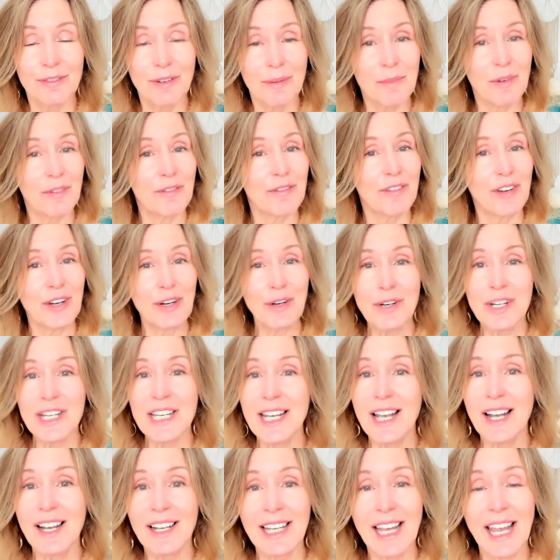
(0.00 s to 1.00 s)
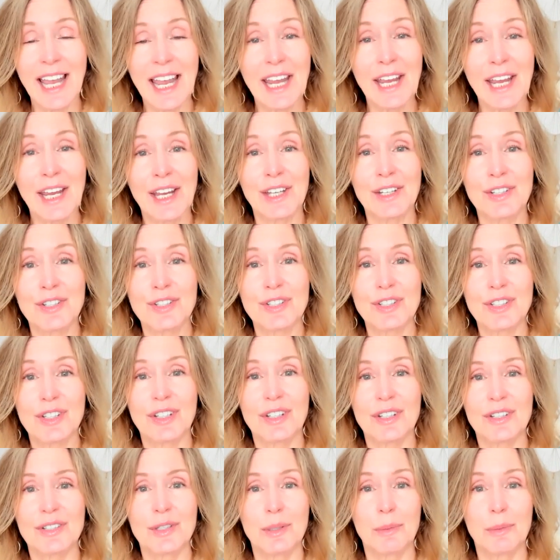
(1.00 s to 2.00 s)
from a very young age
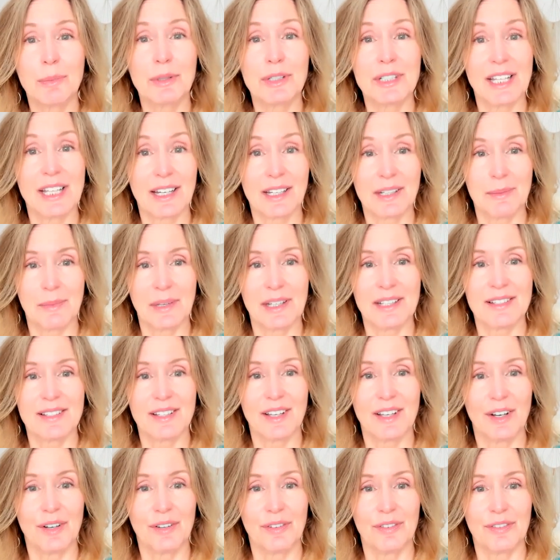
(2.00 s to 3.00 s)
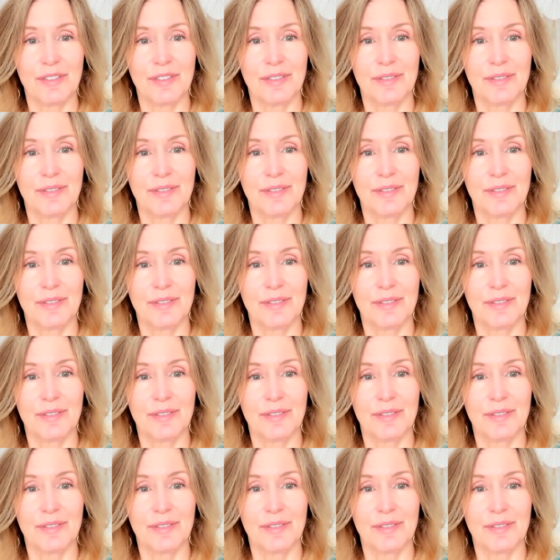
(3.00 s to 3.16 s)
to protect myself.